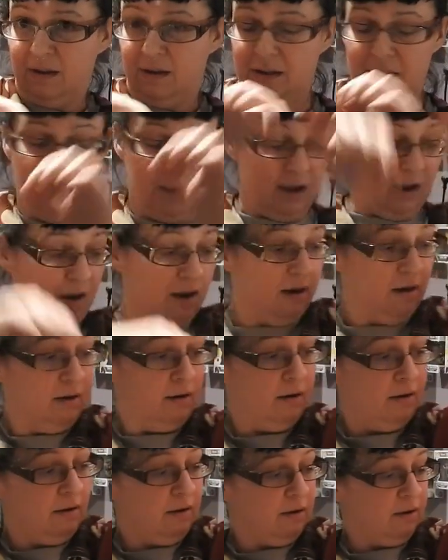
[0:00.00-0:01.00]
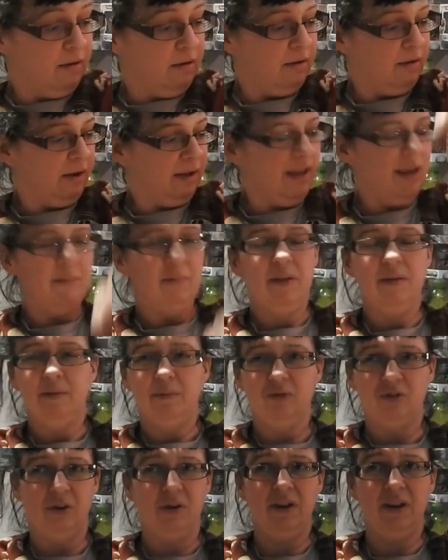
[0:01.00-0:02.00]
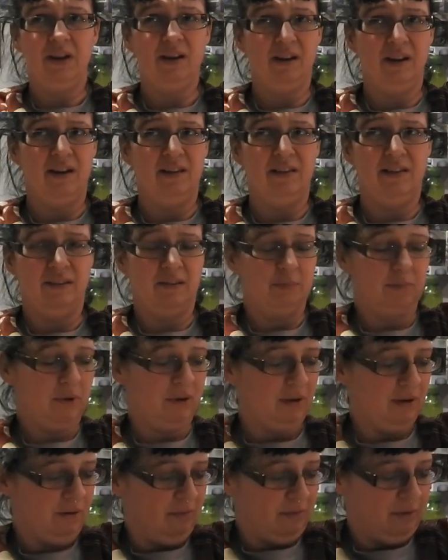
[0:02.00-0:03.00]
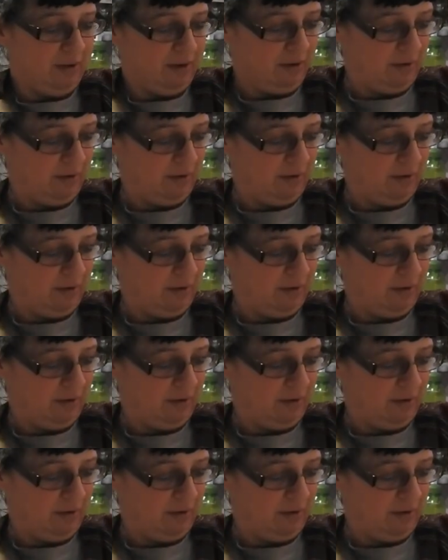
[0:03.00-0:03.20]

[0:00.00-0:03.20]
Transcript: There. I can't believe I'm showing you guys this, but you know what?